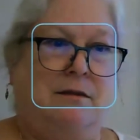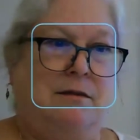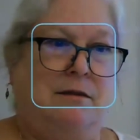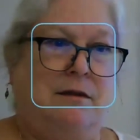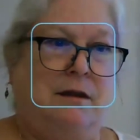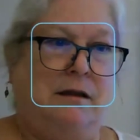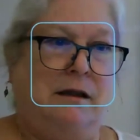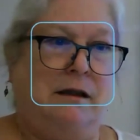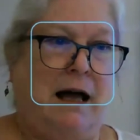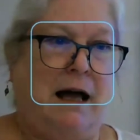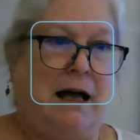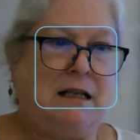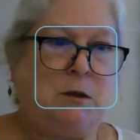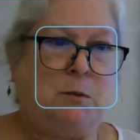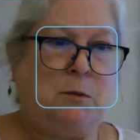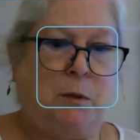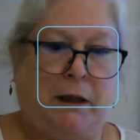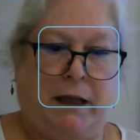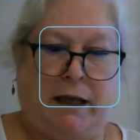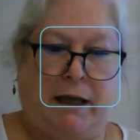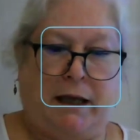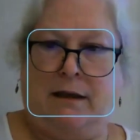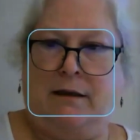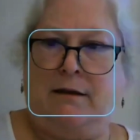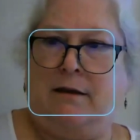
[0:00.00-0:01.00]
the glass
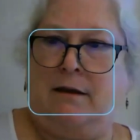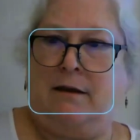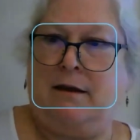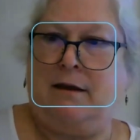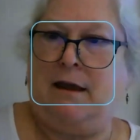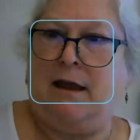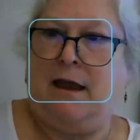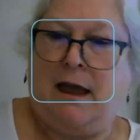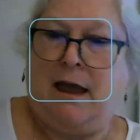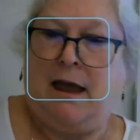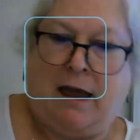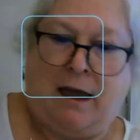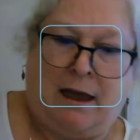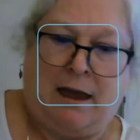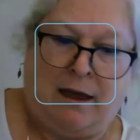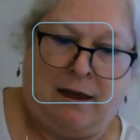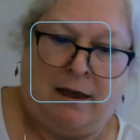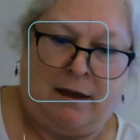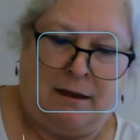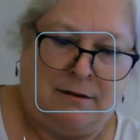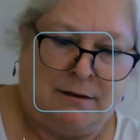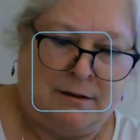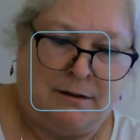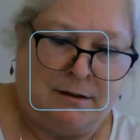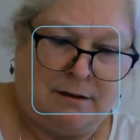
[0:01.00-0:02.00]
plate
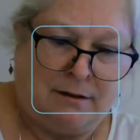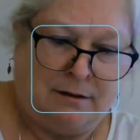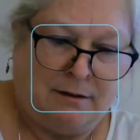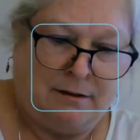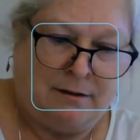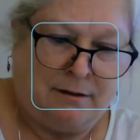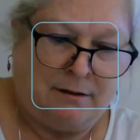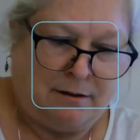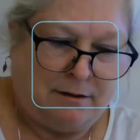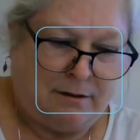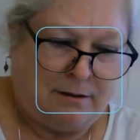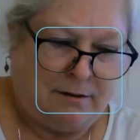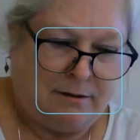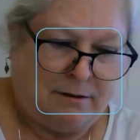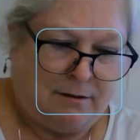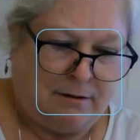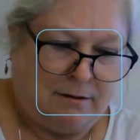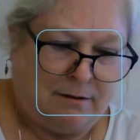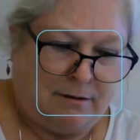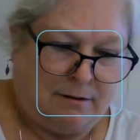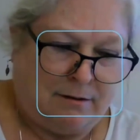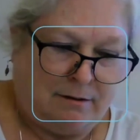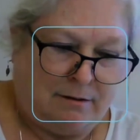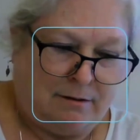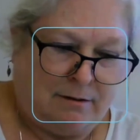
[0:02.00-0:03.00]
and
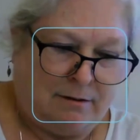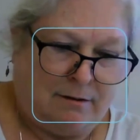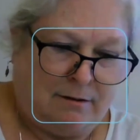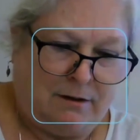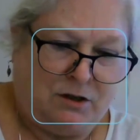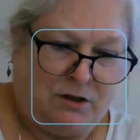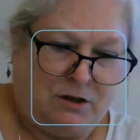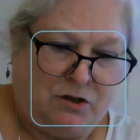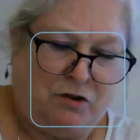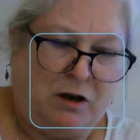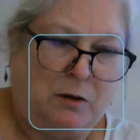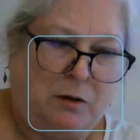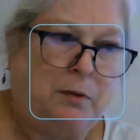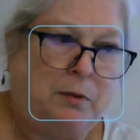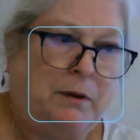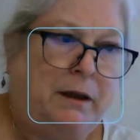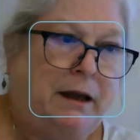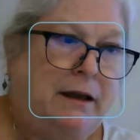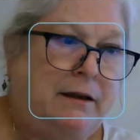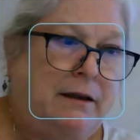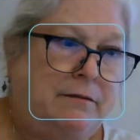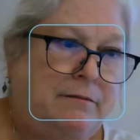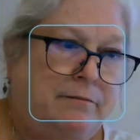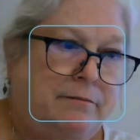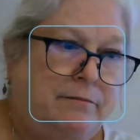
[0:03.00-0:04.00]
the streak plate.